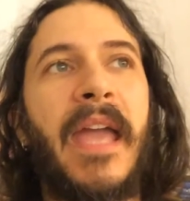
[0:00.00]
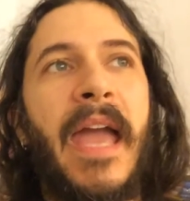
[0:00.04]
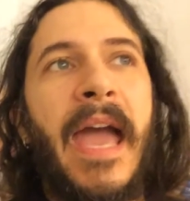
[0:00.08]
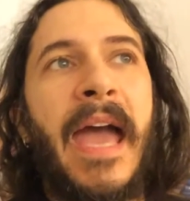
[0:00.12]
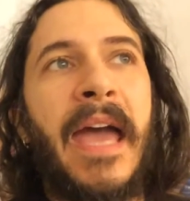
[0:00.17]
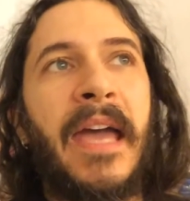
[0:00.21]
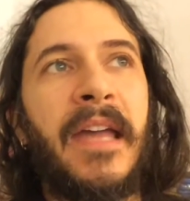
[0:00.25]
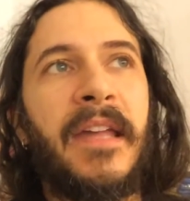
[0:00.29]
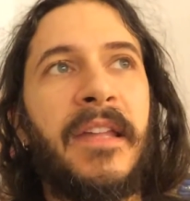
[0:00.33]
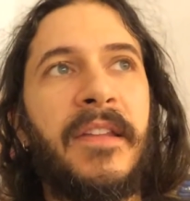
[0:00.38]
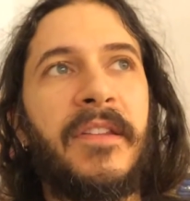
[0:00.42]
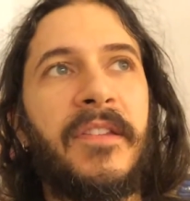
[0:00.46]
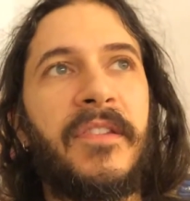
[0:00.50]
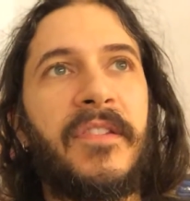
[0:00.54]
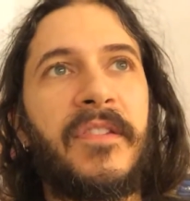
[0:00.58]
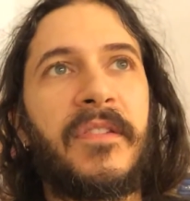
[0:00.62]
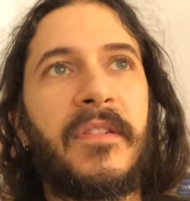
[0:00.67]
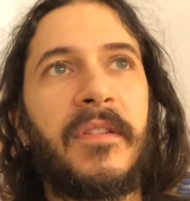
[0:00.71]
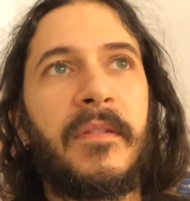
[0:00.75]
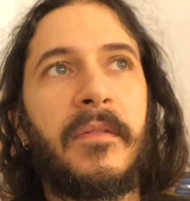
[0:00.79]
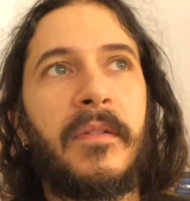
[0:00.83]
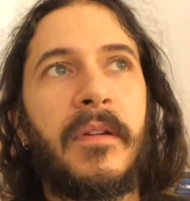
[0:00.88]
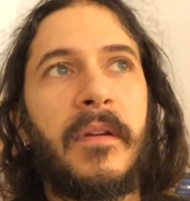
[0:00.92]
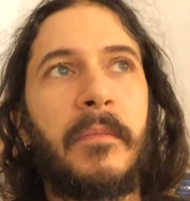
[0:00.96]

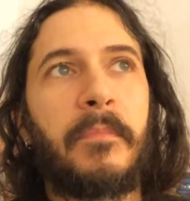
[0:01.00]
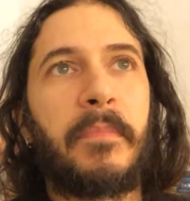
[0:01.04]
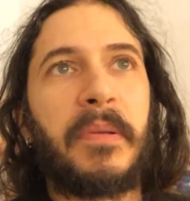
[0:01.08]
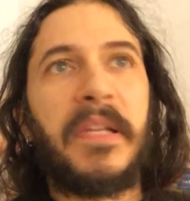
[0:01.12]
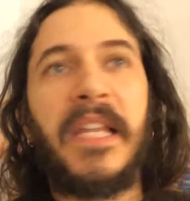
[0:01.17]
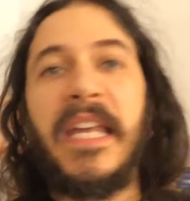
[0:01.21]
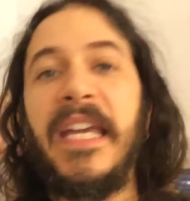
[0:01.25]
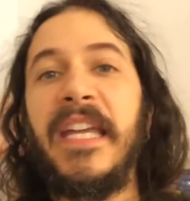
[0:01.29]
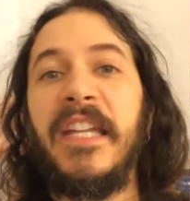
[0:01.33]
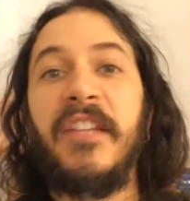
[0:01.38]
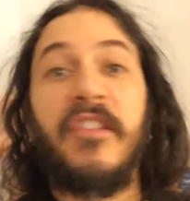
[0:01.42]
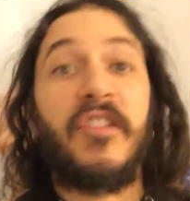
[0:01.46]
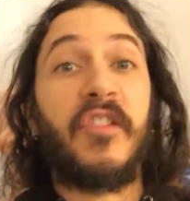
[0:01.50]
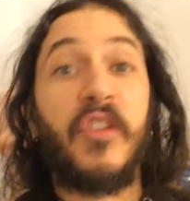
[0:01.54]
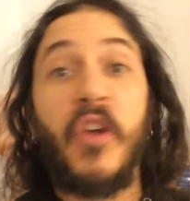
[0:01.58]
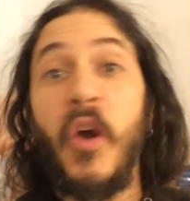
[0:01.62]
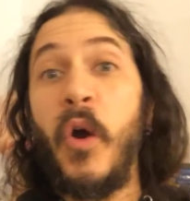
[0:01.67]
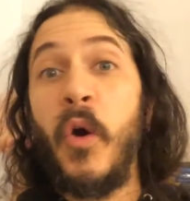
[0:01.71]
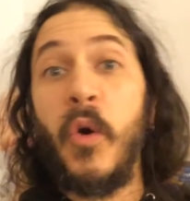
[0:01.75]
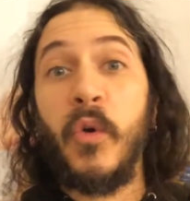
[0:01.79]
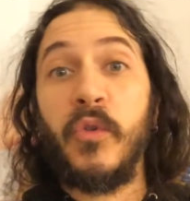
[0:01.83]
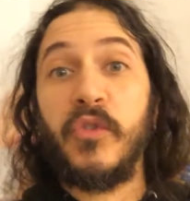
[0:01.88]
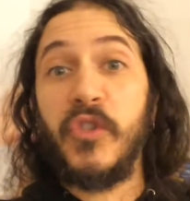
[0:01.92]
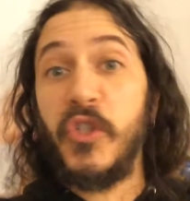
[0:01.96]
as planes
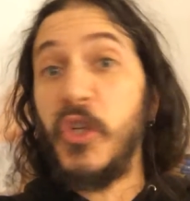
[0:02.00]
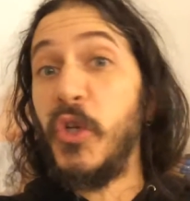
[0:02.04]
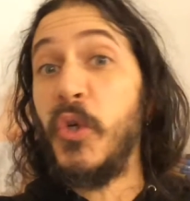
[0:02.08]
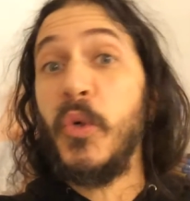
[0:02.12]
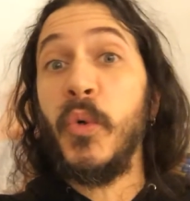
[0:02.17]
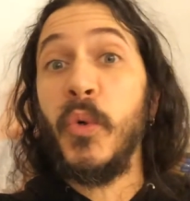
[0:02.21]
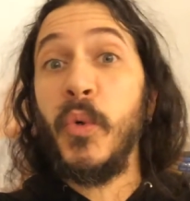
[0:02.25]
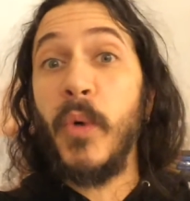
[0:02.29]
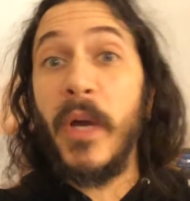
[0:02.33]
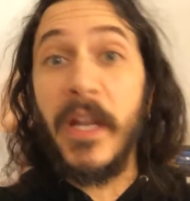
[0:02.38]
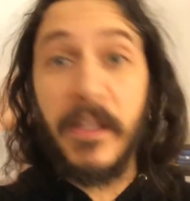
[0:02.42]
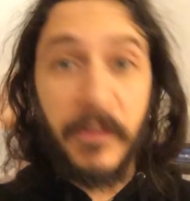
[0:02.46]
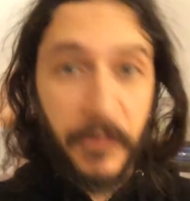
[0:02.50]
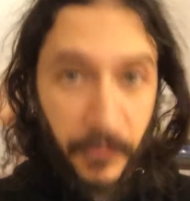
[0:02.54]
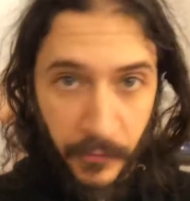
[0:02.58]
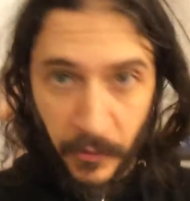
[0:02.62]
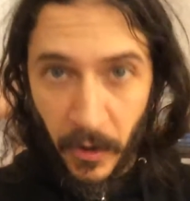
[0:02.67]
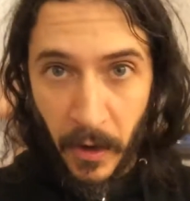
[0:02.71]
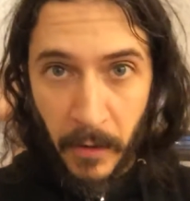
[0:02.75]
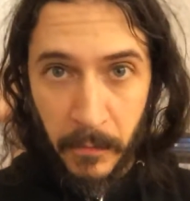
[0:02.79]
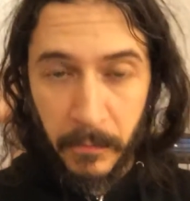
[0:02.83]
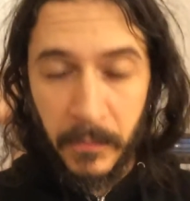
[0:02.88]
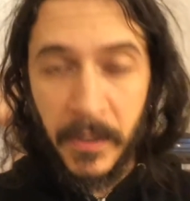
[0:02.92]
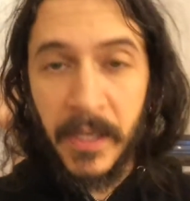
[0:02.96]
go to and
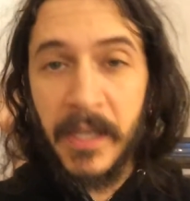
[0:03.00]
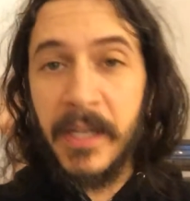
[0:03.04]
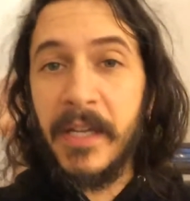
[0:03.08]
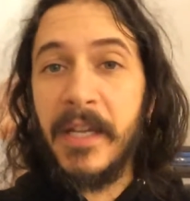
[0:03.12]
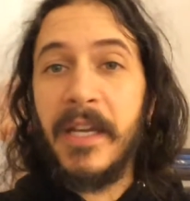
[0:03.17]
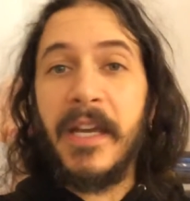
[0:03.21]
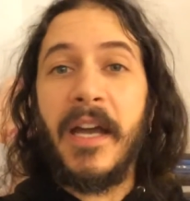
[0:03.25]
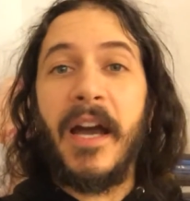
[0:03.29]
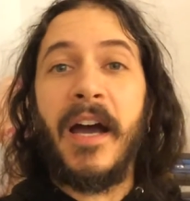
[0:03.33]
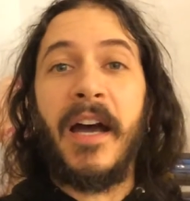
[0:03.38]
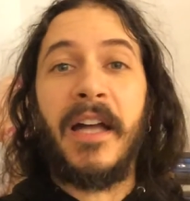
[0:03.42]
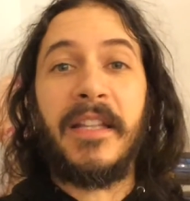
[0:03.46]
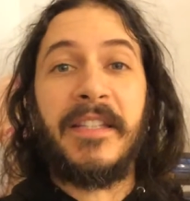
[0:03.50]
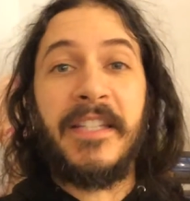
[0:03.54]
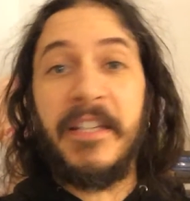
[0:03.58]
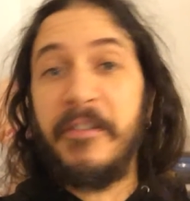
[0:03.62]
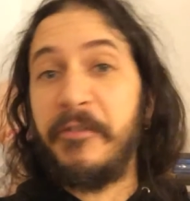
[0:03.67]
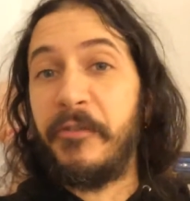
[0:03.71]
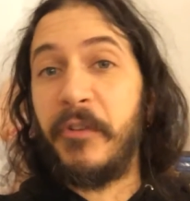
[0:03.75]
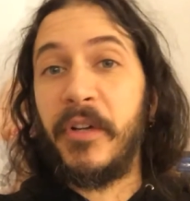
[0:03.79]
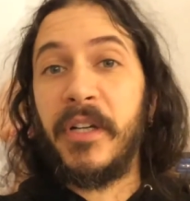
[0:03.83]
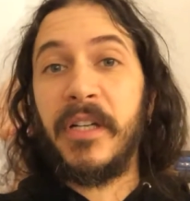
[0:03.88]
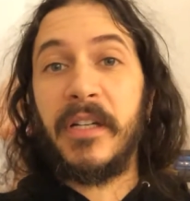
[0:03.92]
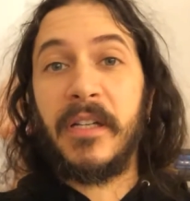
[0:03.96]
from uh,
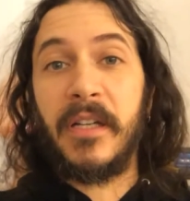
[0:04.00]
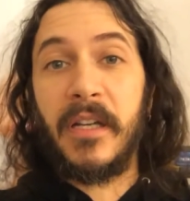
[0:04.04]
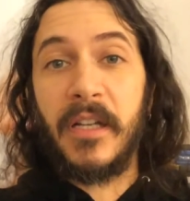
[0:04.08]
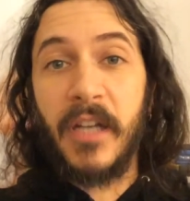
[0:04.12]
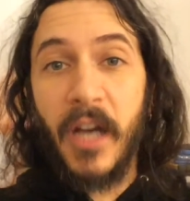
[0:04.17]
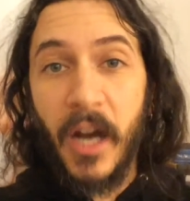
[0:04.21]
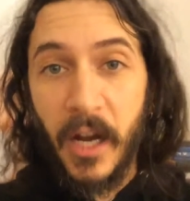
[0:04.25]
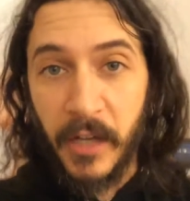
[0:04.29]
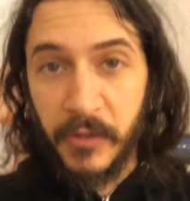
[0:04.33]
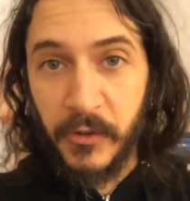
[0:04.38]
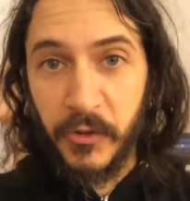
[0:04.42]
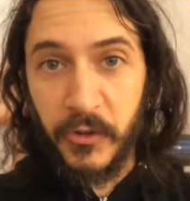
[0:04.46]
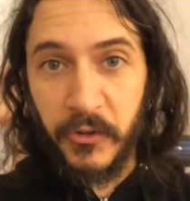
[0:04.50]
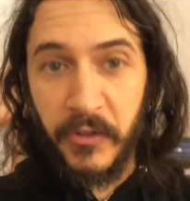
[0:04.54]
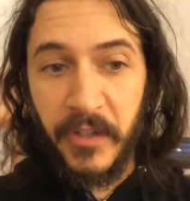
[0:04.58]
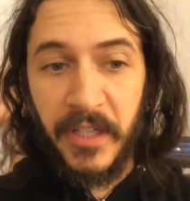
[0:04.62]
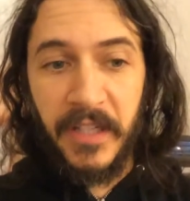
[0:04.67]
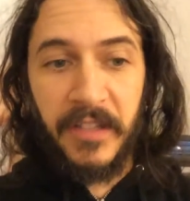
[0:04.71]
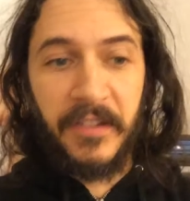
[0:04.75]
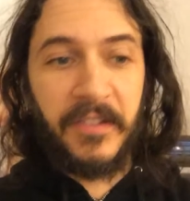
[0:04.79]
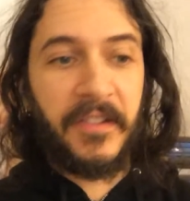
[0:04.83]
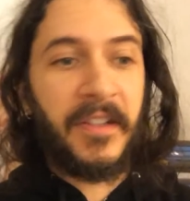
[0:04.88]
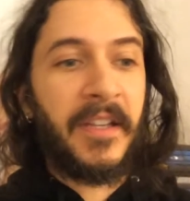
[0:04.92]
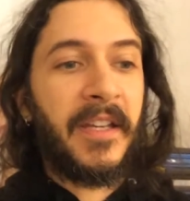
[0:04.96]
different
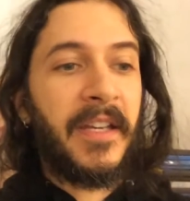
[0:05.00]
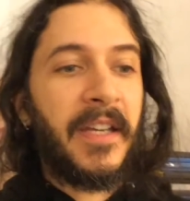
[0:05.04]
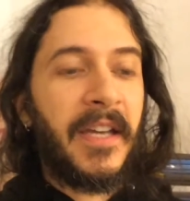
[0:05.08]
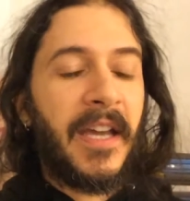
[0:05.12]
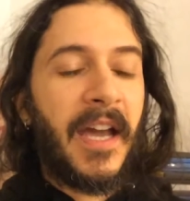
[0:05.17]
countries.